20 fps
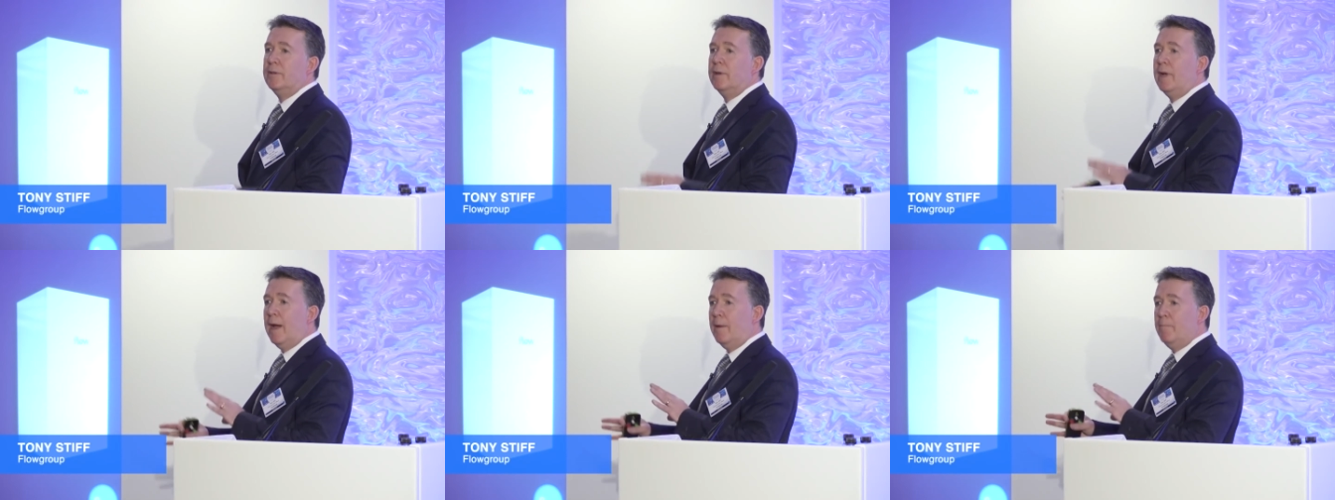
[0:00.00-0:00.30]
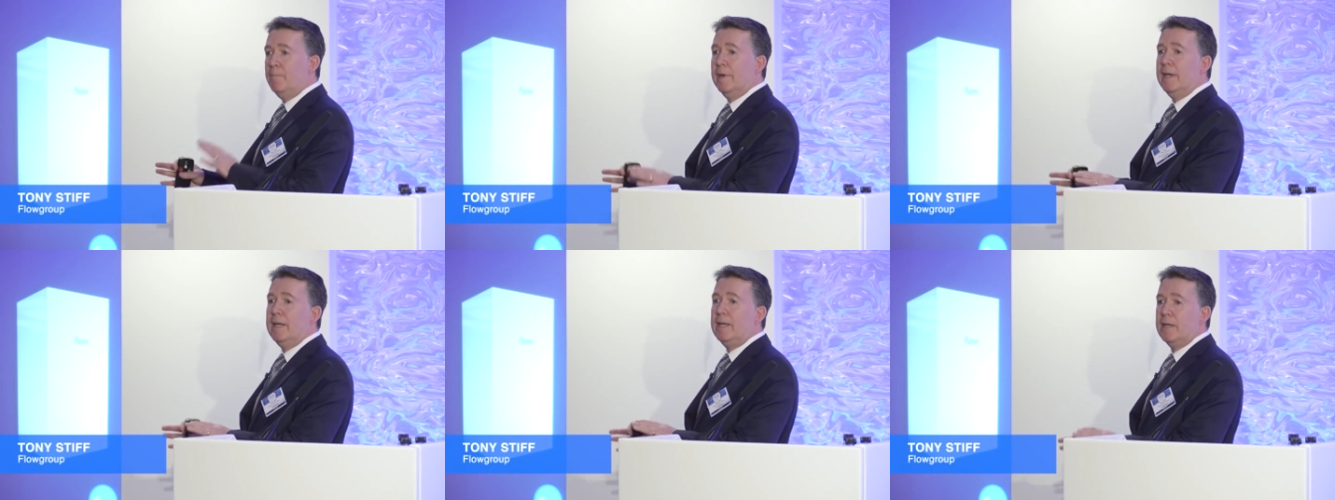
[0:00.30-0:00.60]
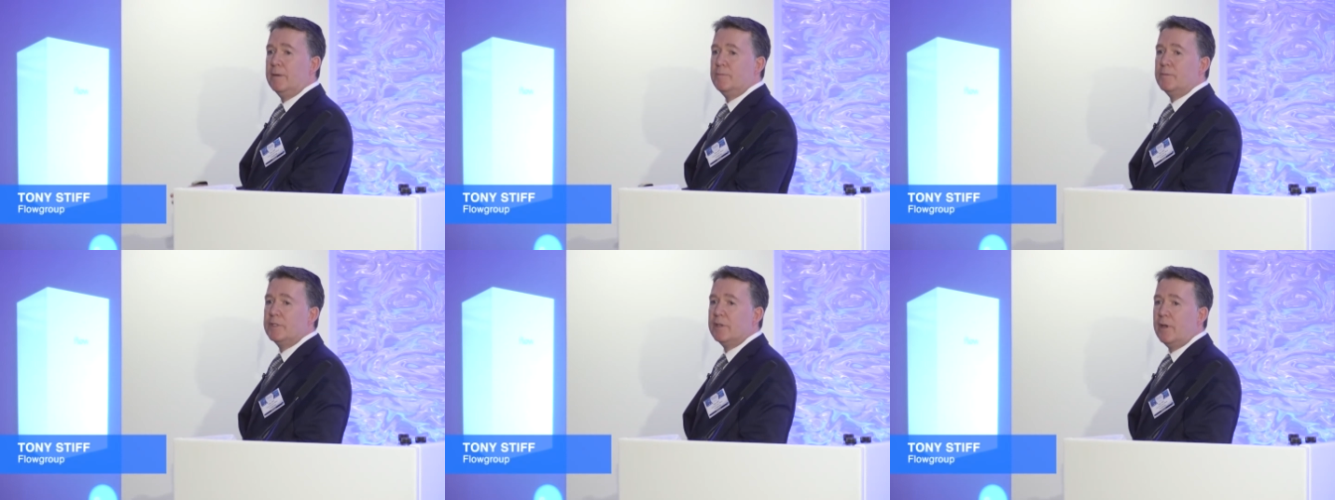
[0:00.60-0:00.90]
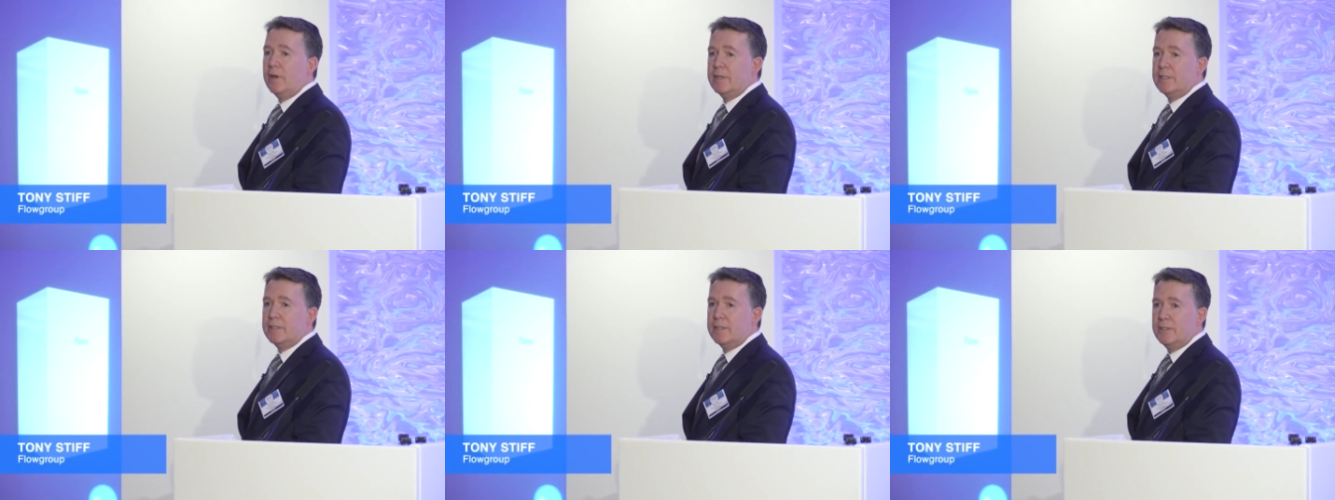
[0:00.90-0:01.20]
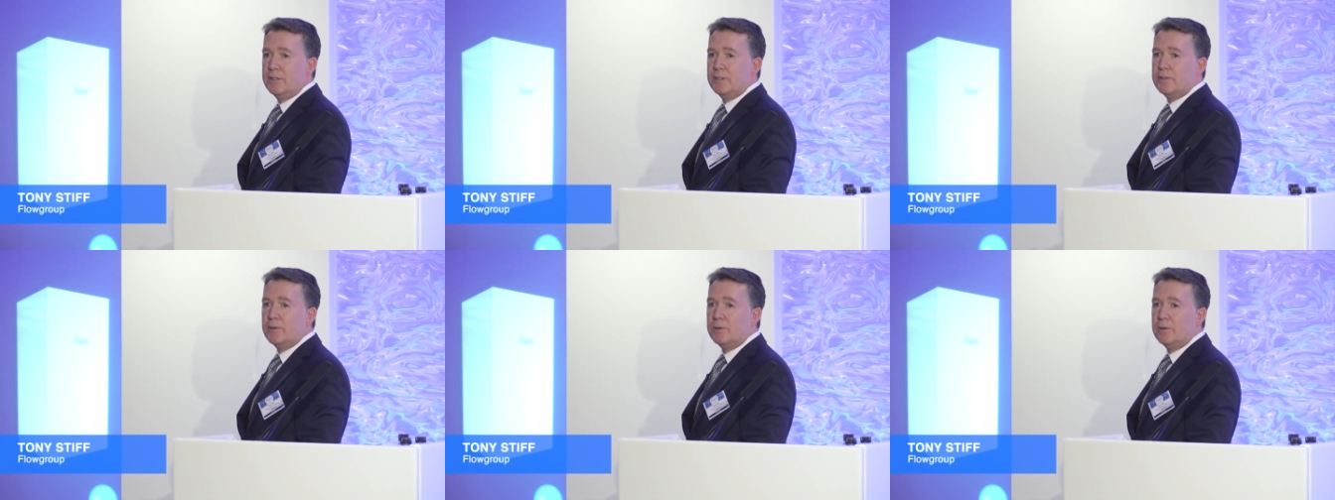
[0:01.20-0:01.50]
and medium-sized
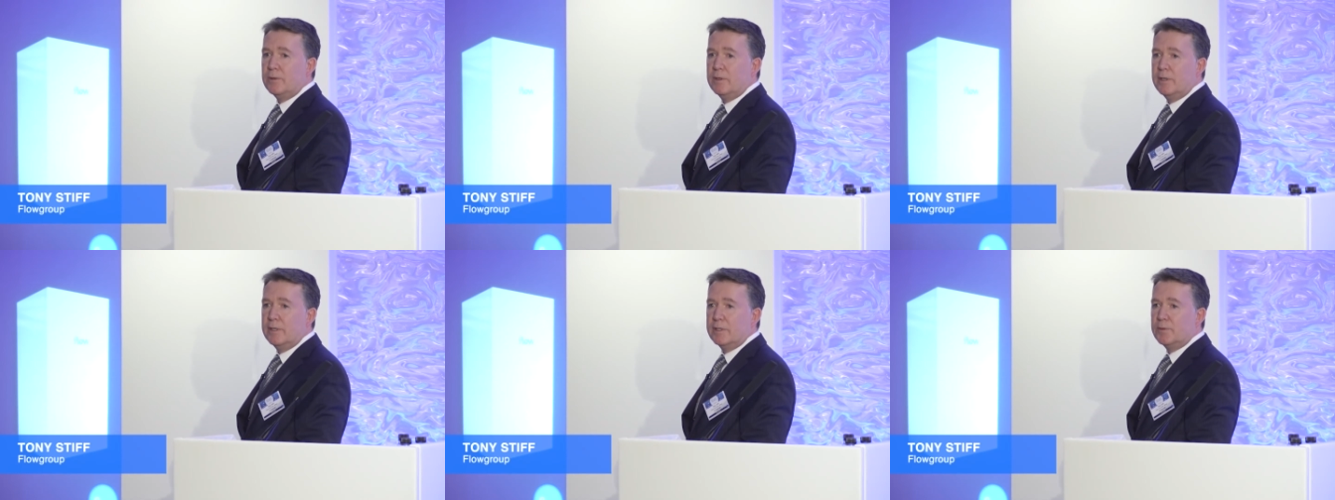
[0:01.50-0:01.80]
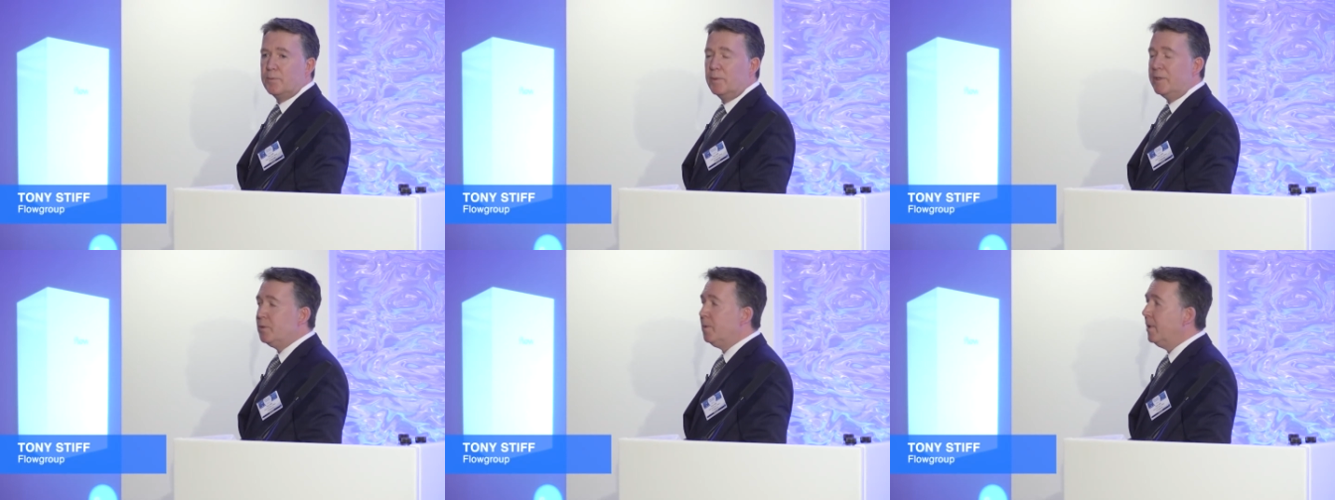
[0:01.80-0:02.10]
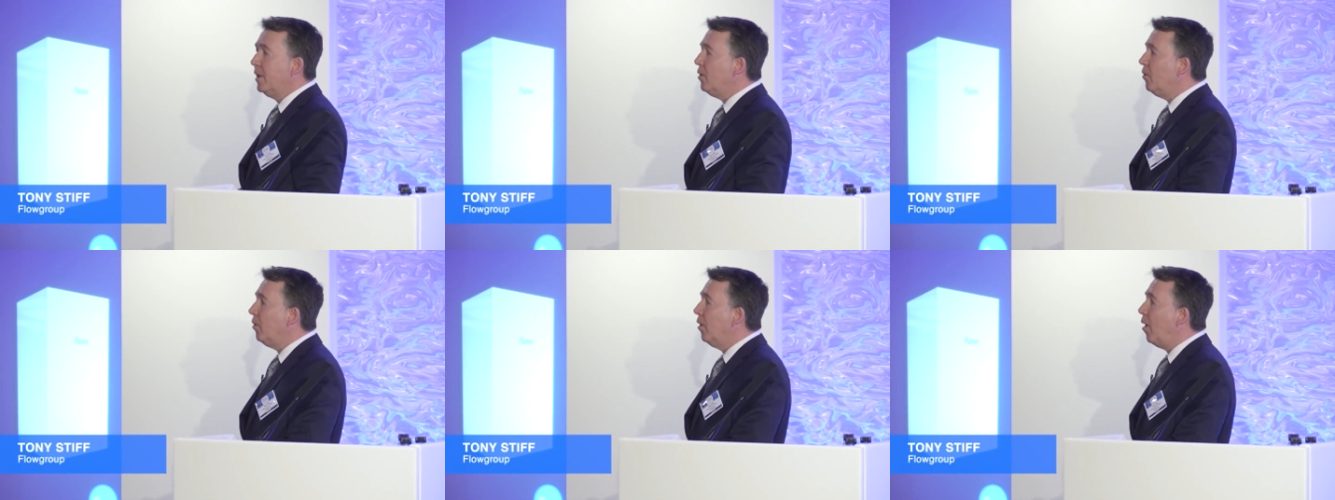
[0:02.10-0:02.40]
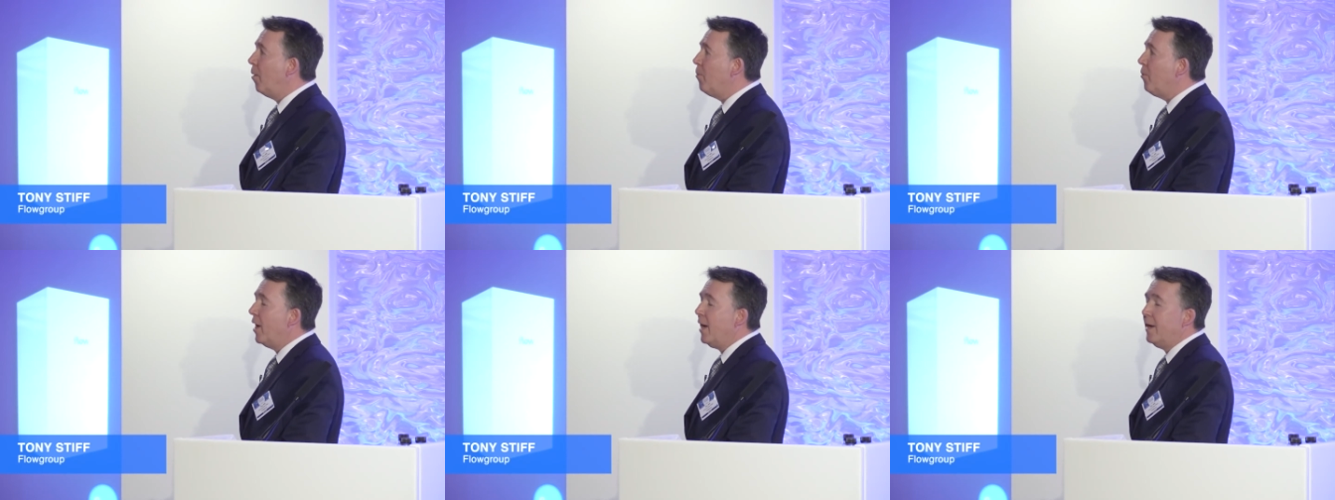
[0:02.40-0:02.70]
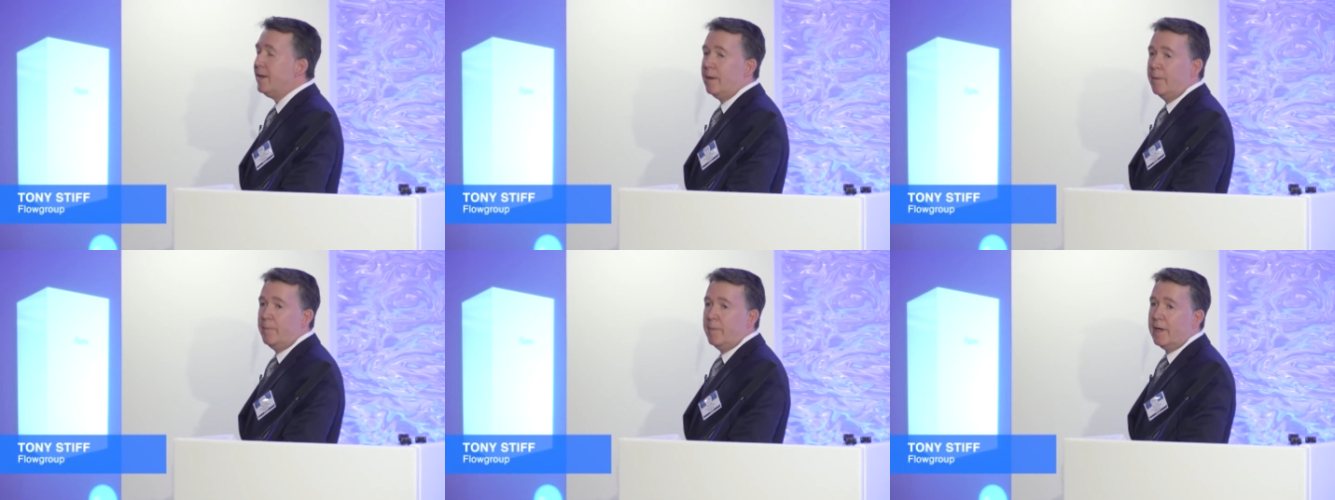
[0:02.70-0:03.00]
installers, which we call our
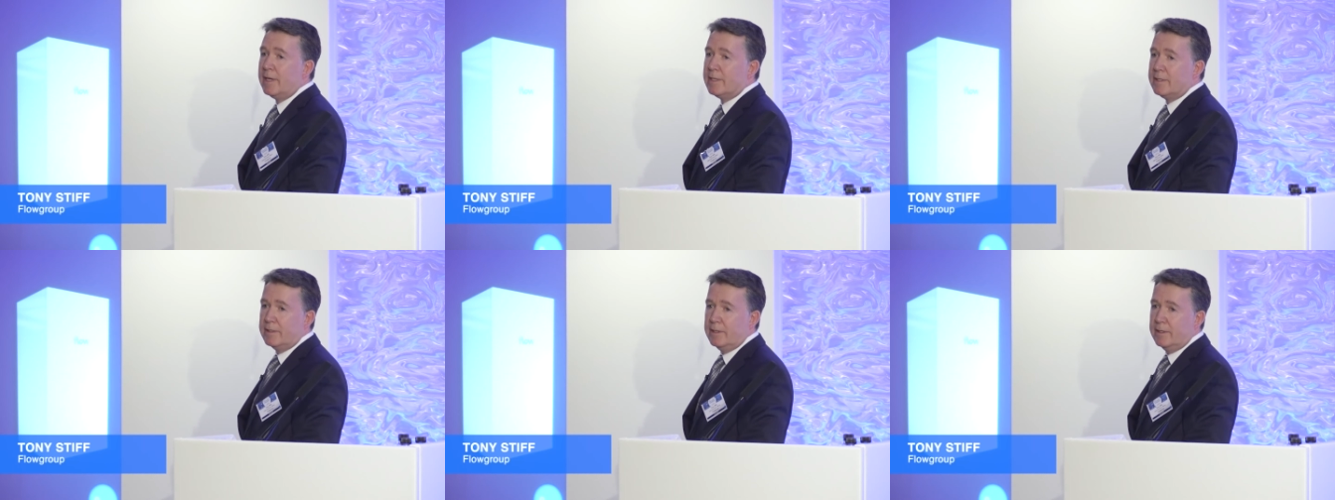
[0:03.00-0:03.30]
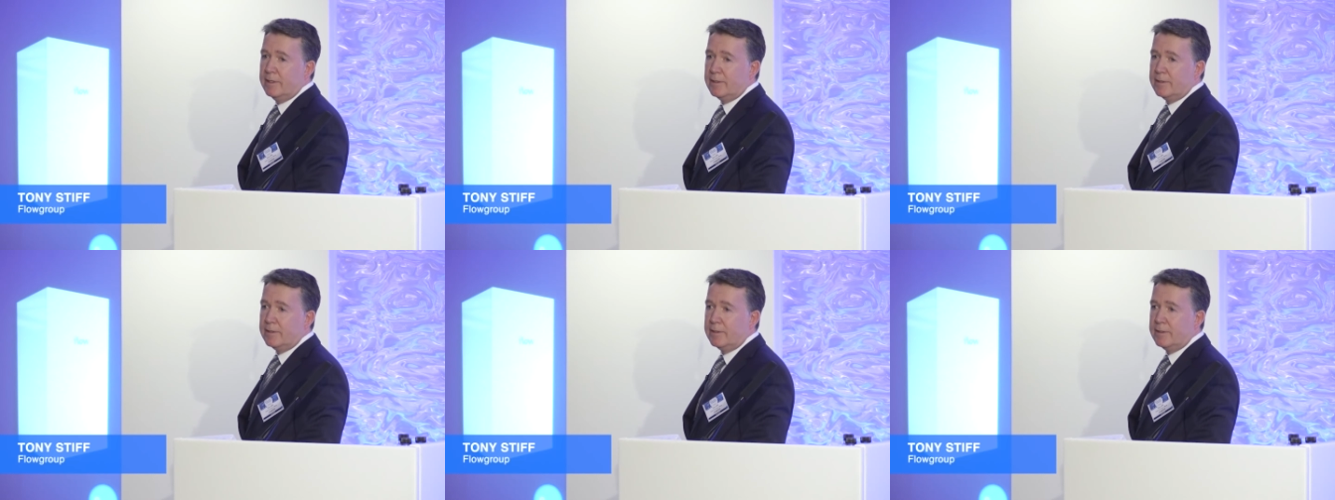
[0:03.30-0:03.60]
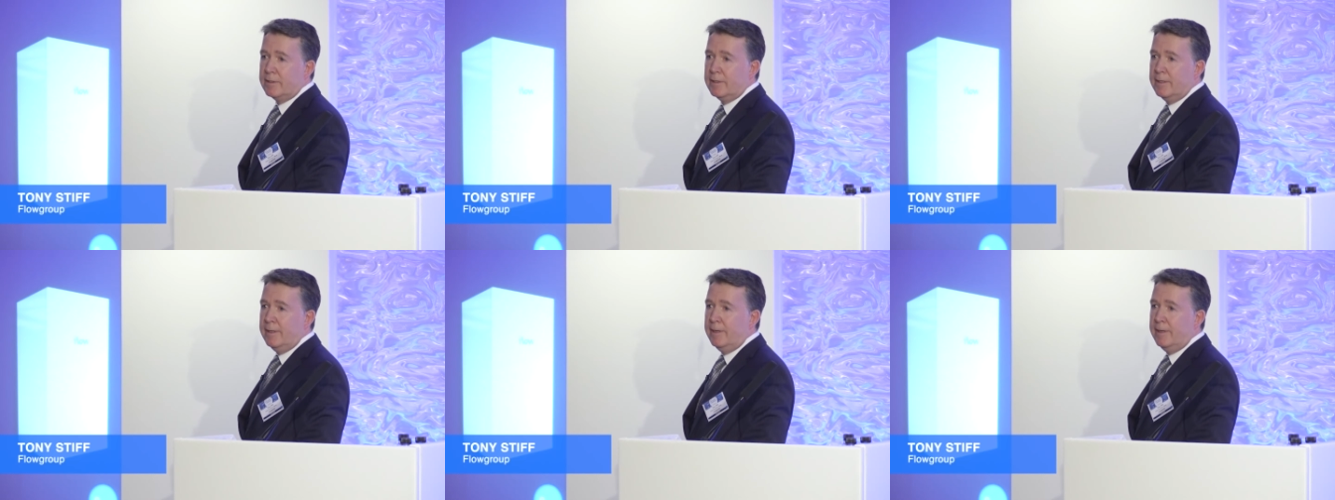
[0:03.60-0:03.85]
brand ambassadors.